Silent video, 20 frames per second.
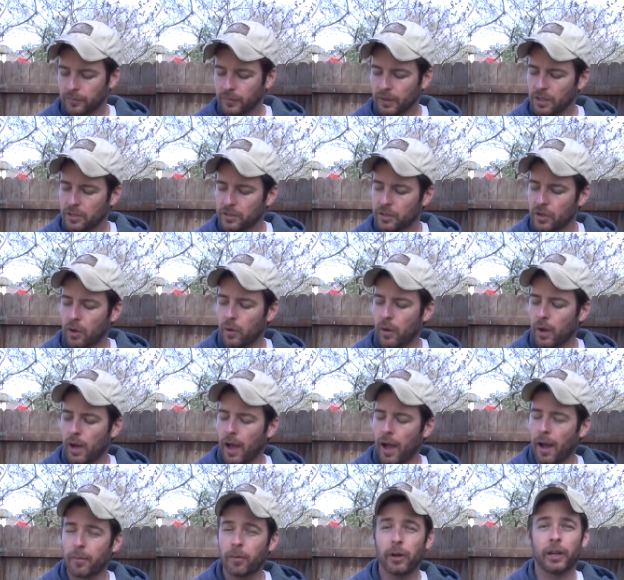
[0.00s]
So
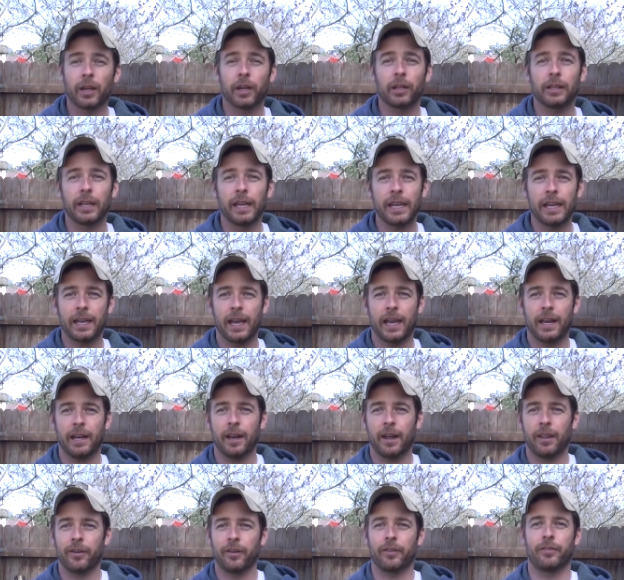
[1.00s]
I'm going to link
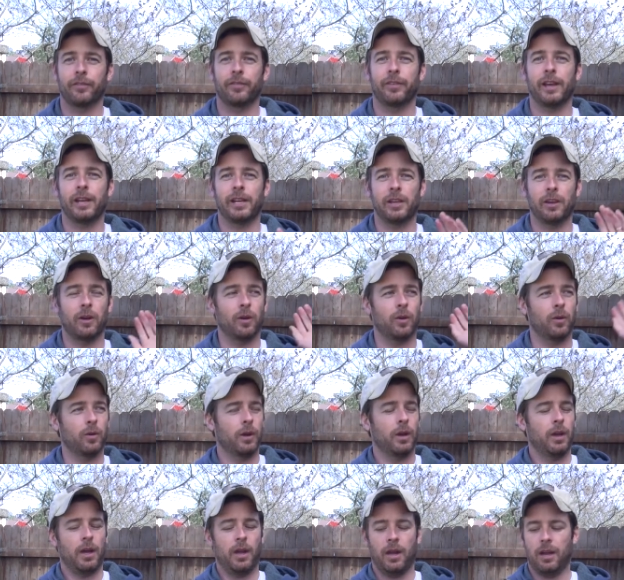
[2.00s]
another video
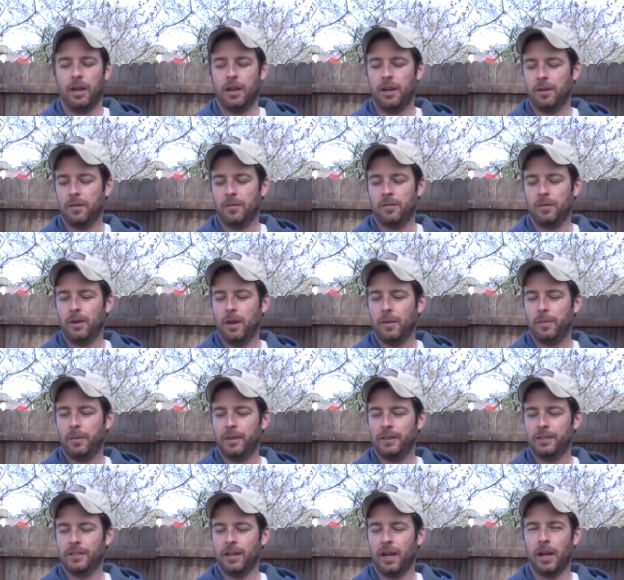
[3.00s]
up at
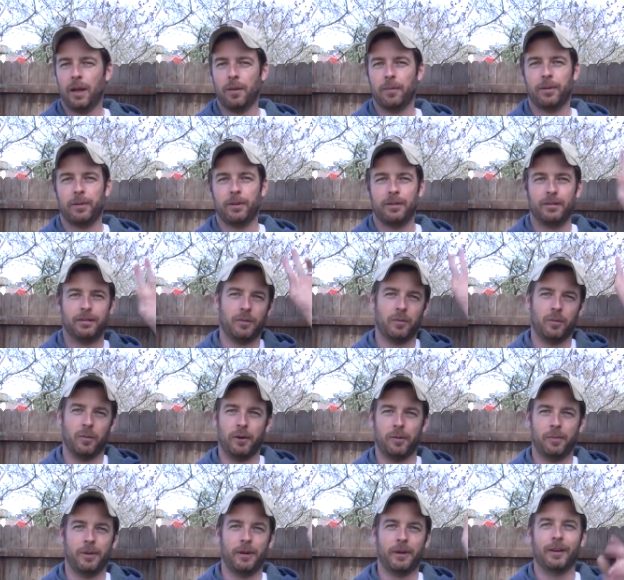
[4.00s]
the top, somewhere
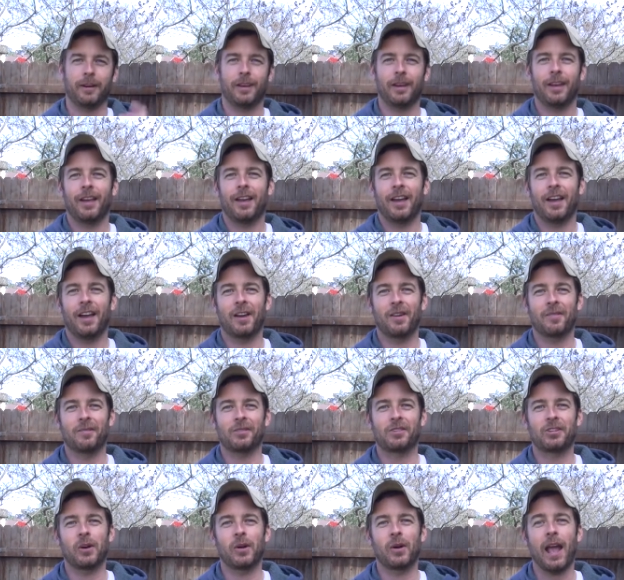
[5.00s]
up here,
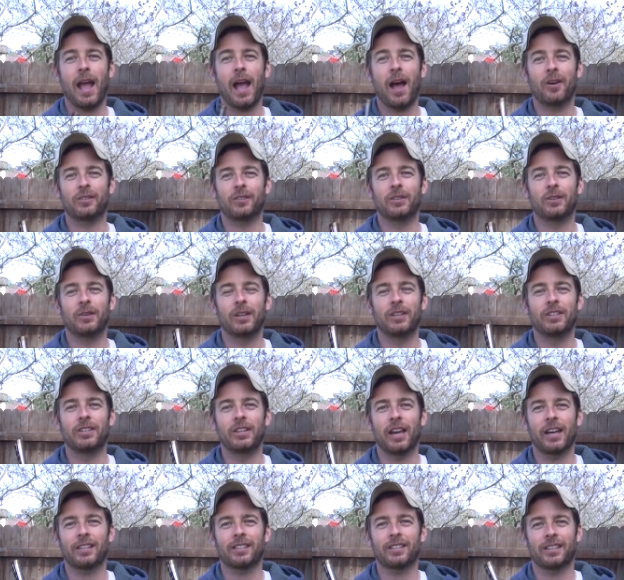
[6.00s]
showing how to
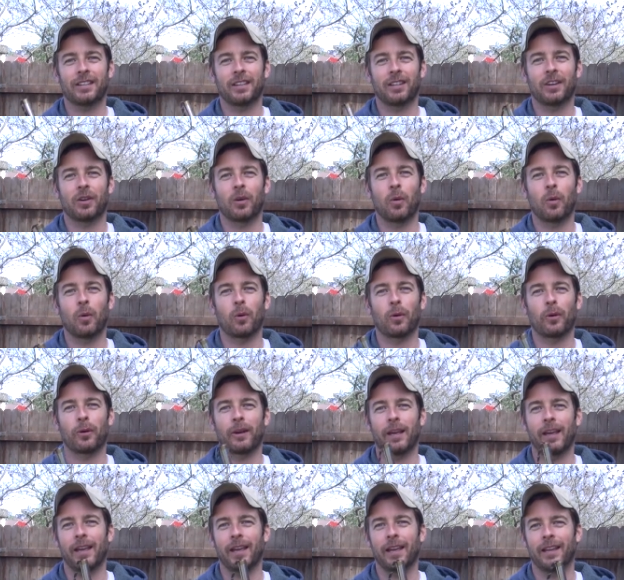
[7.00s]
adjust the cord
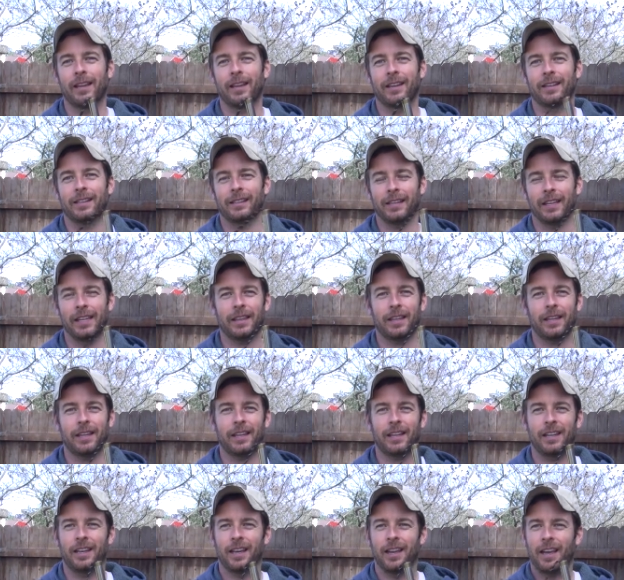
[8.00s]
and lengthen
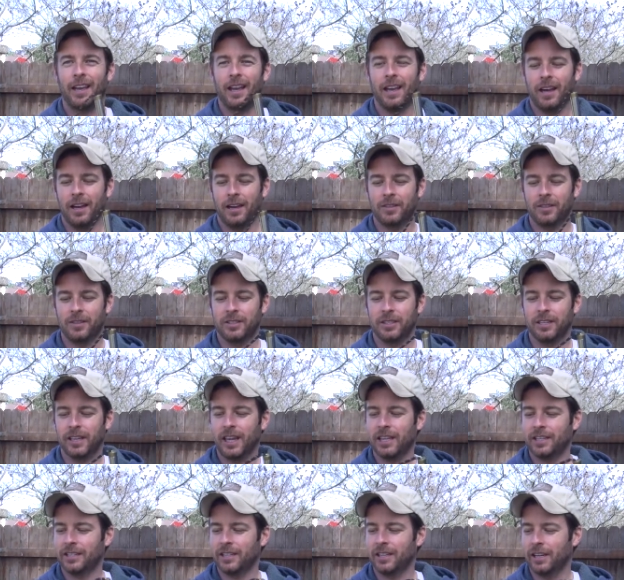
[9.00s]
it, just in
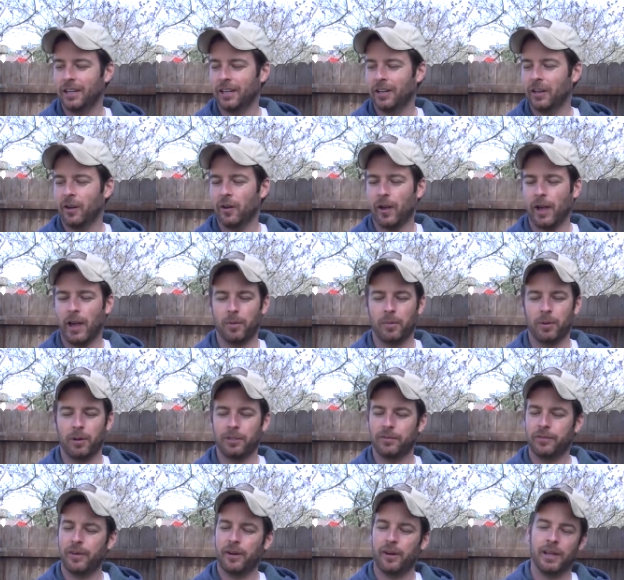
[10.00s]
case you need to know how. But
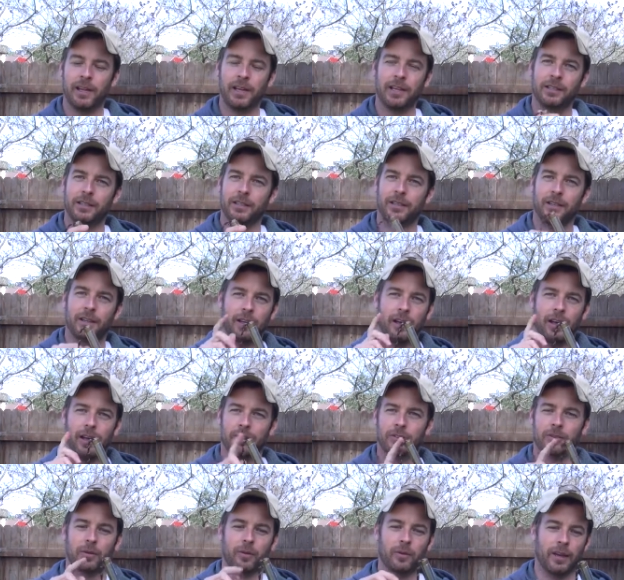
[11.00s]
it's very easy,
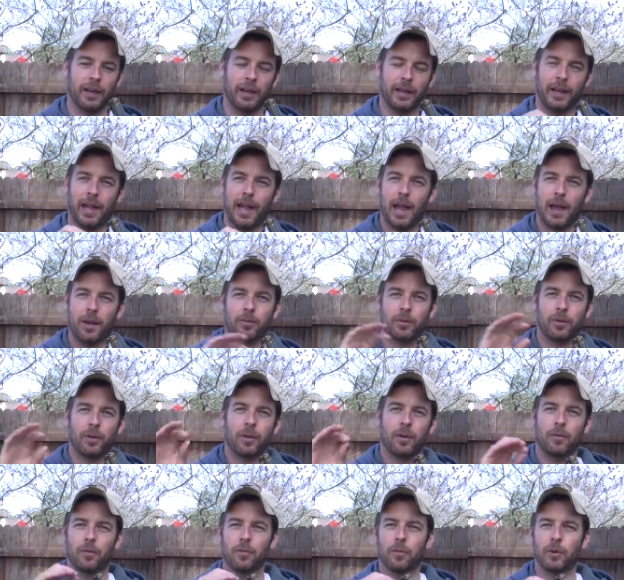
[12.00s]
unscrewing that cap,
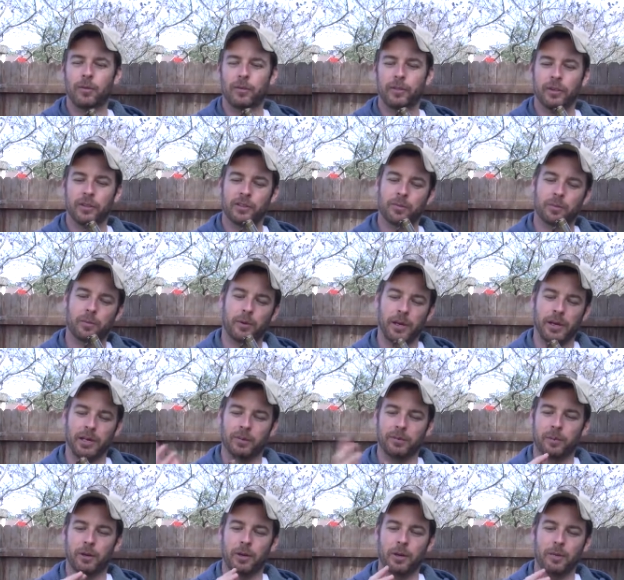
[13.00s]
removing those springs,
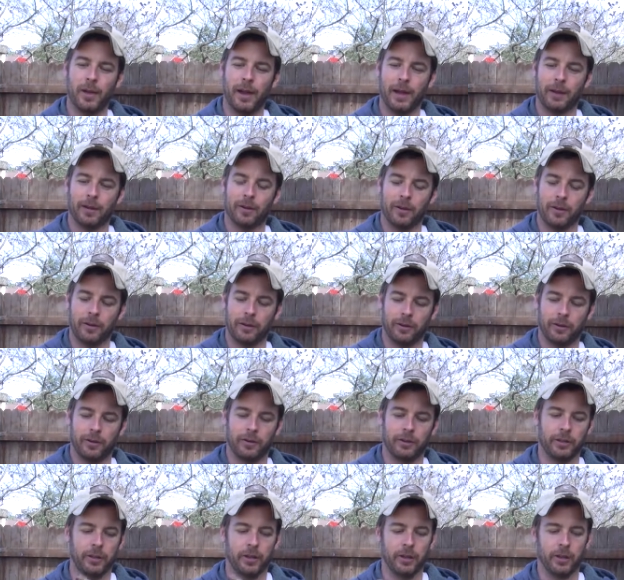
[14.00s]
putting it back on, you're
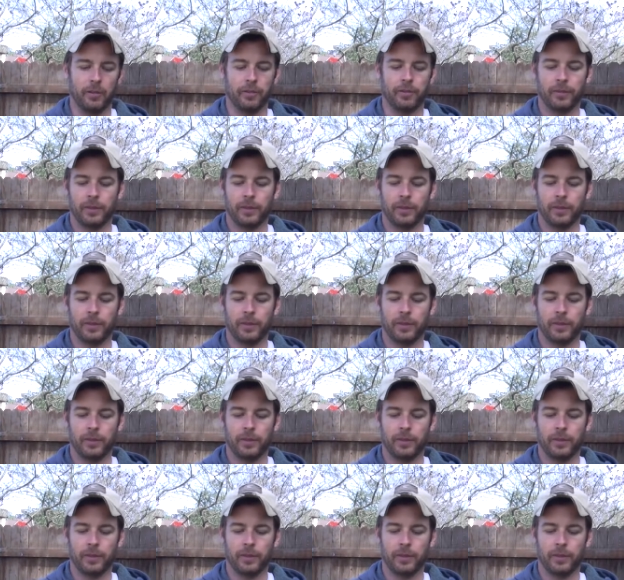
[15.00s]
good to go.